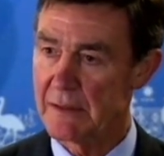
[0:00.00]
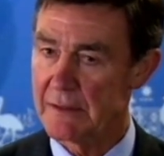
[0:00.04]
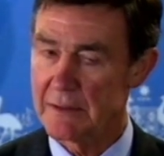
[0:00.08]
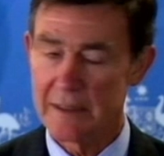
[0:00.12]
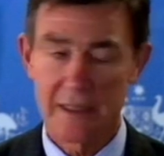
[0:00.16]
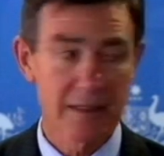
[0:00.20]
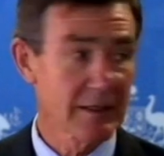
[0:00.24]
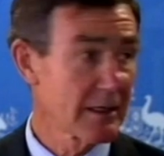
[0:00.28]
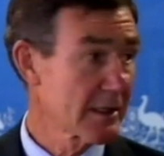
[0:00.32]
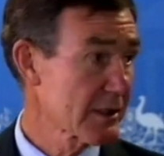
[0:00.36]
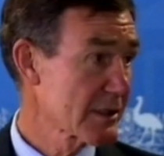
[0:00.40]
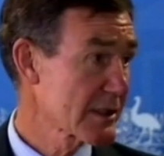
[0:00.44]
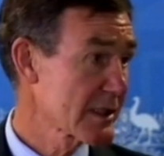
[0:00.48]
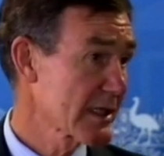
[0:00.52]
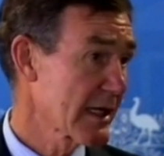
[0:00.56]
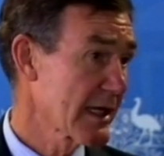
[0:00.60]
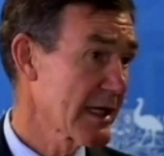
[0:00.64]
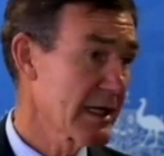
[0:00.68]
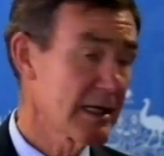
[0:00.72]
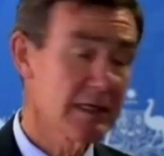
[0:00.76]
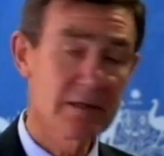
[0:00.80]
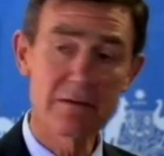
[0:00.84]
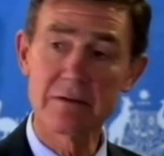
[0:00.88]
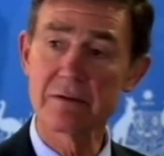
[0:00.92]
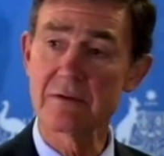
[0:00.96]
Can I
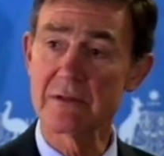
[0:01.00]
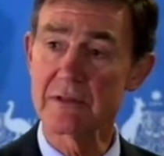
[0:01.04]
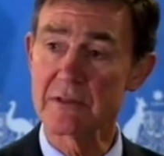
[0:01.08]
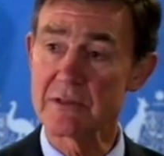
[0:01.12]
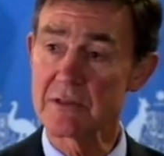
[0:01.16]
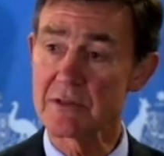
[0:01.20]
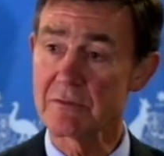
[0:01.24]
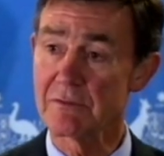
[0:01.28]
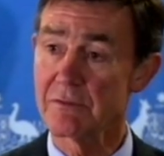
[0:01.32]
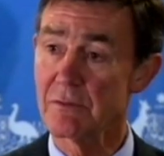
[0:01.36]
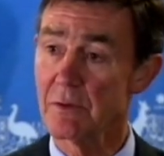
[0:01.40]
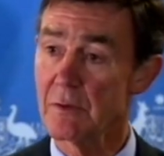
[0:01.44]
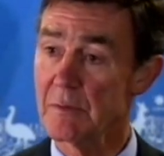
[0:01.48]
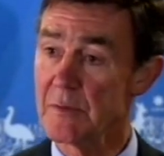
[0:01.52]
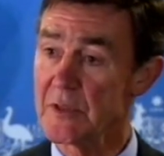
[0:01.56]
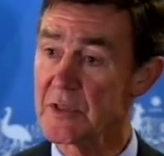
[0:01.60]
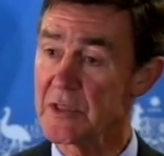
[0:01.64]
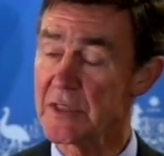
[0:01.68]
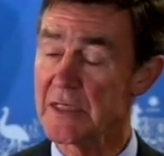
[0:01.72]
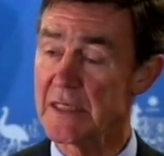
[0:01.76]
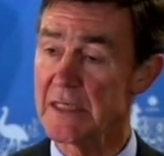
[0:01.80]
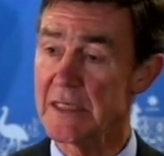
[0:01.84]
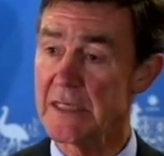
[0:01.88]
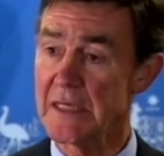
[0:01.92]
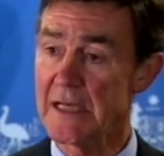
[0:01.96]
say that as a former
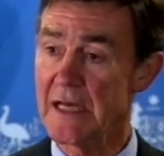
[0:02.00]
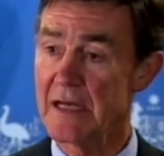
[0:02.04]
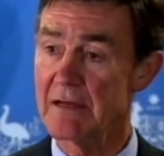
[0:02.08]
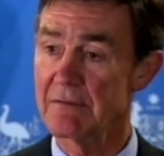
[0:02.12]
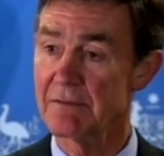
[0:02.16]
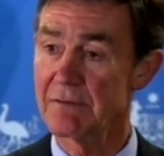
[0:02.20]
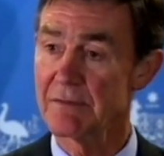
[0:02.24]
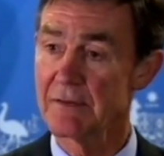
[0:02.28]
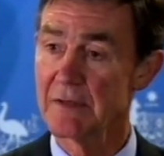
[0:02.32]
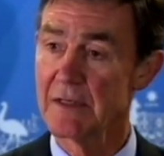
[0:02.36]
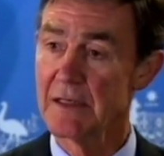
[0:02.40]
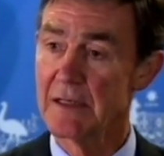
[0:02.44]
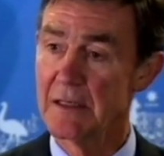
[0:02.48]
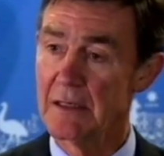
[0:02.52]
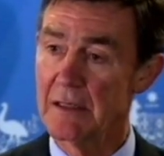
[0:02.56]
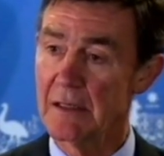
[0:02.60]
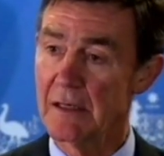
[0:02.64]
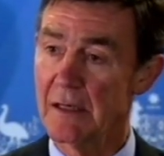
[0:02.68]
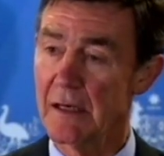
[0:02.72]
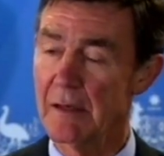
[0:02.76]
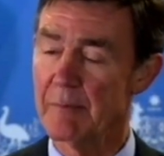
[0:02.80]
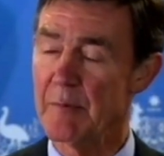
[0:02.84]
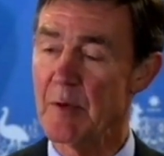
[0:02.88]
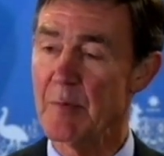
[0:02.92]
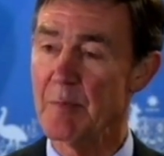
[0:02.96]
CDF,
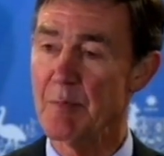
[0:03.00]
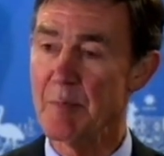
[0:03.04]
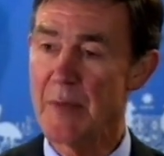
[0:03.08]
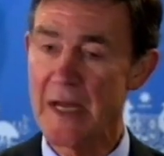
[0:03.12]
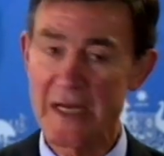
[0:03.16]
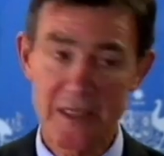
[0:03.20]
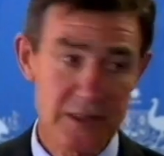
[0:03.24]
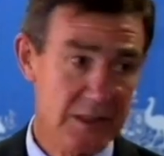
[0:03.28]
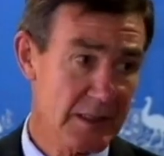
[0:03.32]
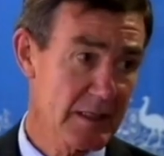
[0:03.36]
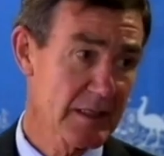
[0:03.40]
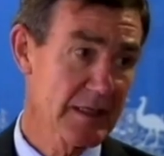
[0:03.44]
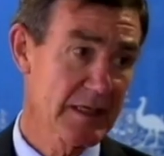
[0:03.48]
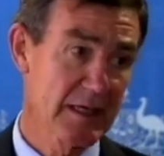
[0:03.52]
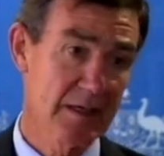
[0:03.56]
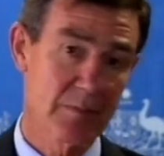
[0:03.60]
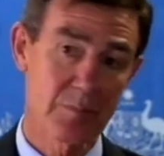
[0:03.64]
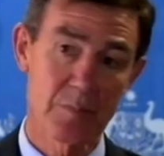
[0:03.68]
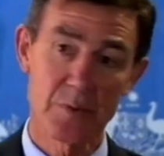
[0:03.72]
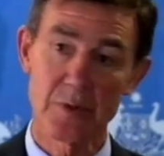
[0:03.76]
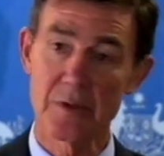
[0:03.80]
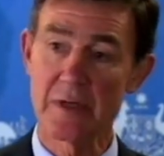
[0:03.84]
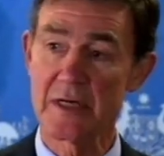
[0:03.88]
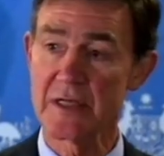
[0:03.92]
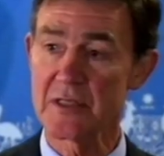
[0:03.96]
I'm immensely
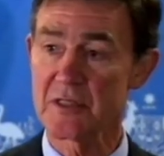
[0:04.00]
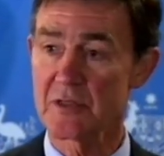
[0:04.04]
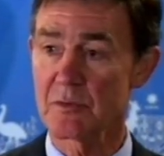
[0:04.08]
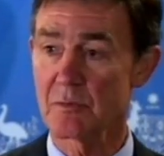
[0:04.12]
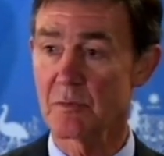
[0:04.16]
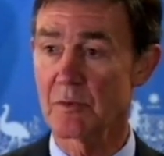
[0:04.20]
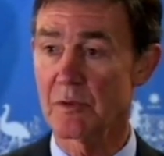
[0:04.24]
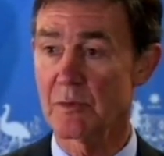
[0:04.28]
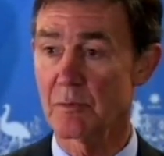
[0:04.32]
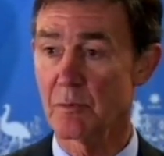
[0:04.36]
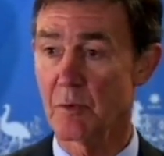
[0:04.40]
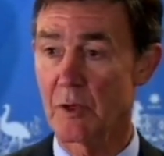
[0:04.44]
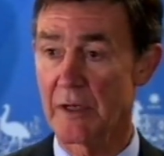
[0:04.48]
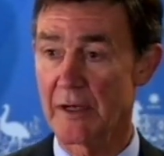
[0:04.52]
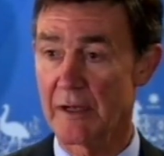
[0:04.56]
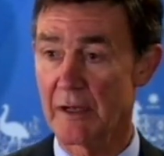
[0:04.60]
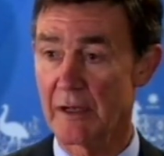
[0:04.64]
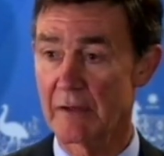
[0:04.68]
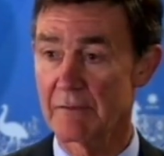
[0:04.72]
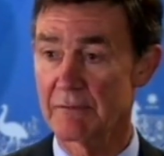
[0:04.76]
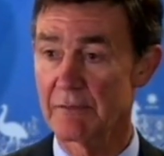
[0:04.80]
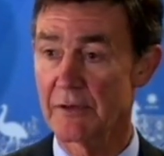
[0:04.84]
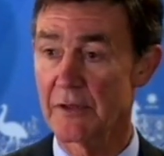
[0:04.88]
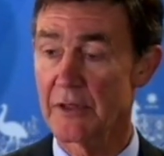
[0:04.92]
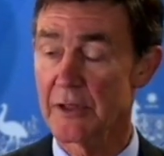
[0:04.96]
impressed with what
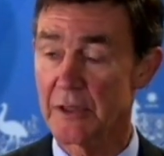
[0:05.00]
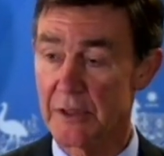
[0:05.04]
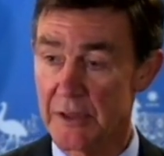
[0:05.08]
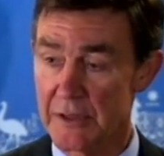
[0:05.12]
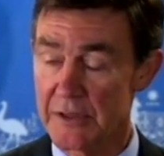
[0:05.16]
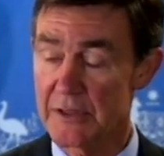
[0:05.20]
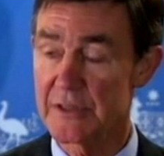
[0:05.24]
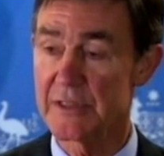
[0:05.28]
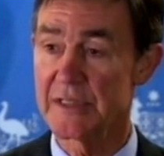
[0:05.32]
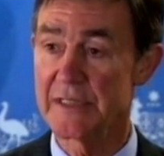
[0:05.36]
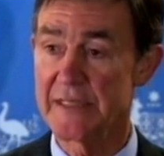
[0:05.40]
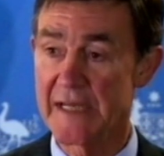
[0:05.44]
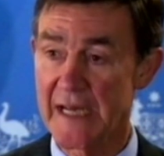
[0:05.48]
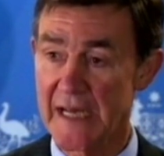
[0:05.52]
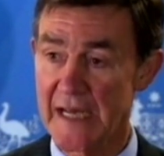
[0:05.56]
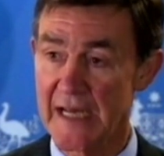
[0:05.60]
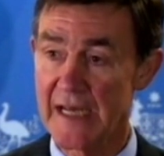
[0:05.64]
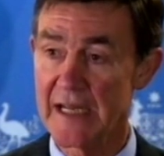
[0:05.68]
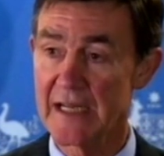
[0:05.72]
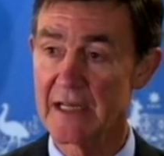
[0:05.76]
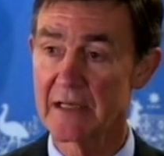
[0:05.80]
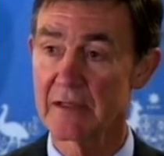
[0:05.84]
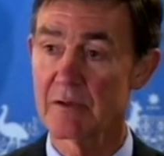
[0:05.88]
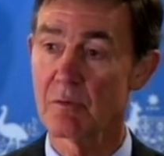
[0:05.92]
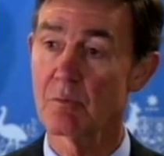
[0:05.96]
I've heard
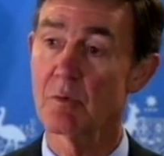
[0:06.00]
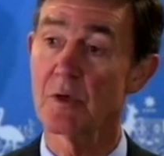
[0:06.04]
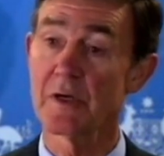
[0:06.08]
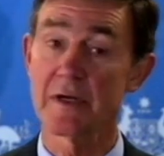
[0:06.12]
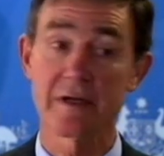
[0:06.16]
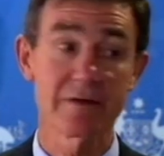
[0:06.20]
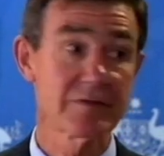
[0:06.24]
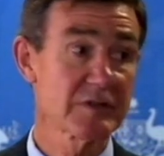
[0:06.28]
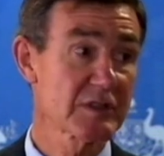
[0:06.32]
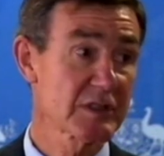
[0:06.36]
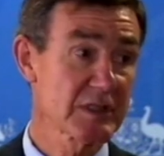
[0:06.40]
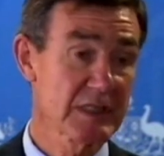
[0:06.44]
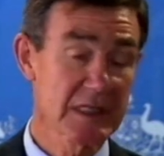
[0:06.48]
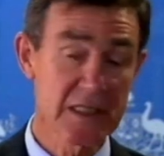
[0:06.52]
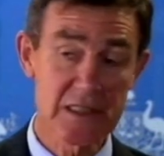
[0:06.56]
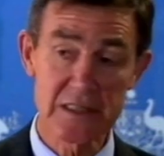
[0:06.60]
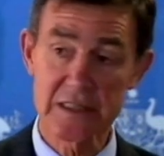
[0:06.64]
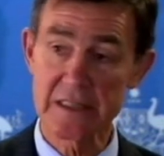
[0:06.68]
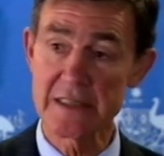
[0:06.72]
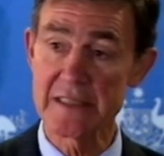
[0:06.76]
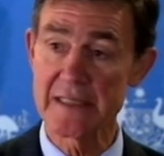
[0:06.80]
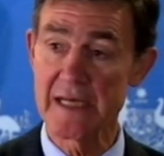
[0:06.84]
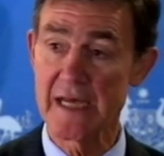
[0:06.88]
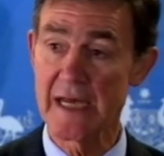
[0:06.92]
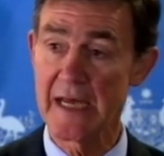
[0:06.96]
today, what I've seen
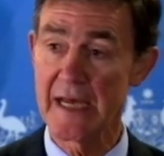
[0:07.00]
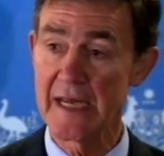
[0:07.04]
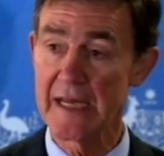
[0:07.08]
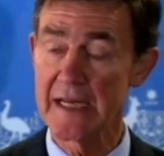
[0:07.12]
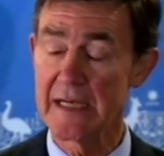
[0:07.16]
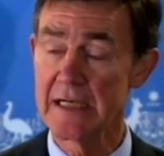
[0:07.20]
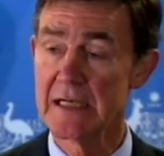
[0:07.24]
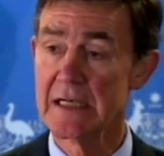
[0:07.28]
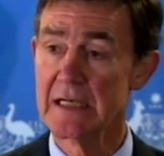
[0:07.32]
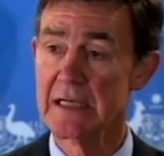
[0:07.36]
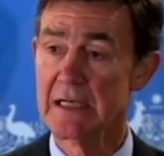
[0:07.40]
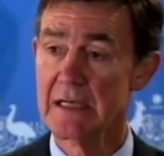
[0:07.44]
today,